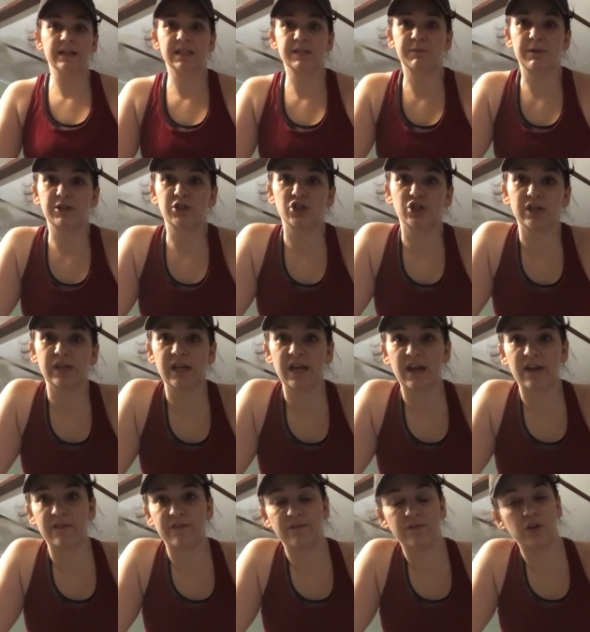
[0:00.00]
especially
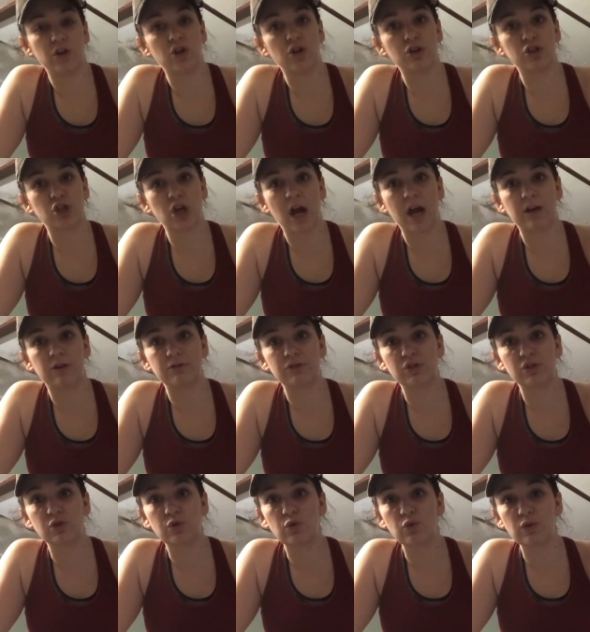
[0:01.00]
if your child's
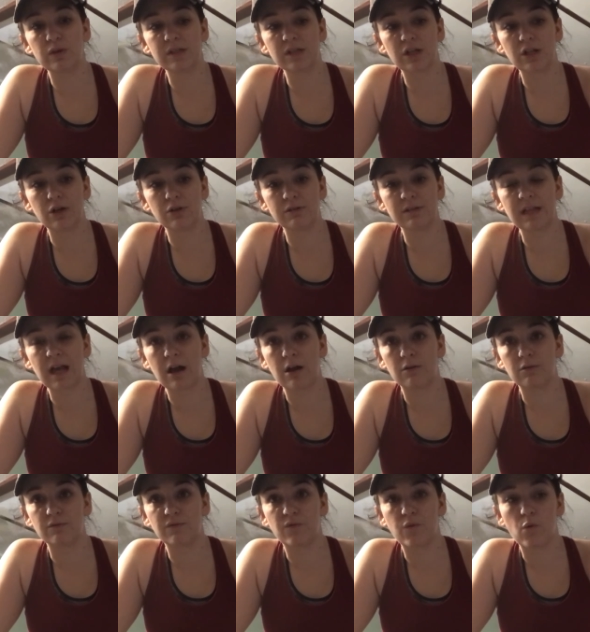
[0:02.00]
school is closed
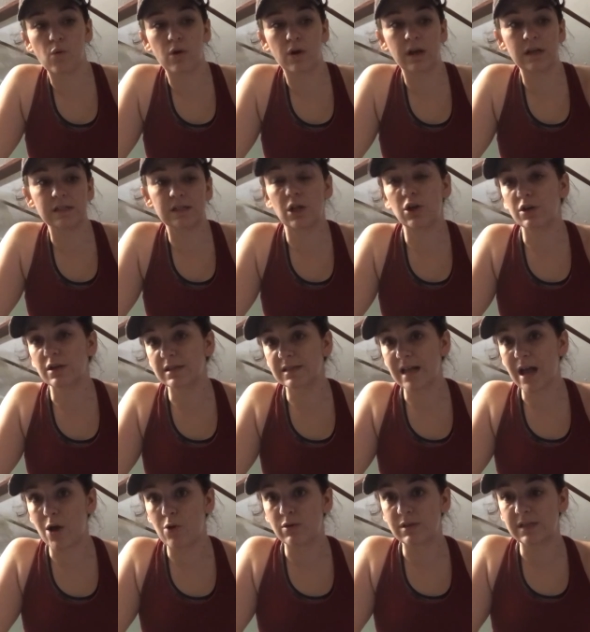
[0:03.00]
down for as long as
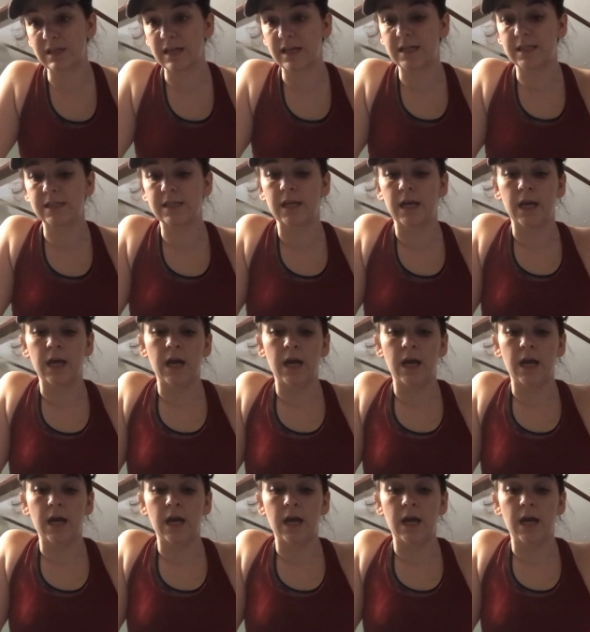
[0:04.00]
ours is.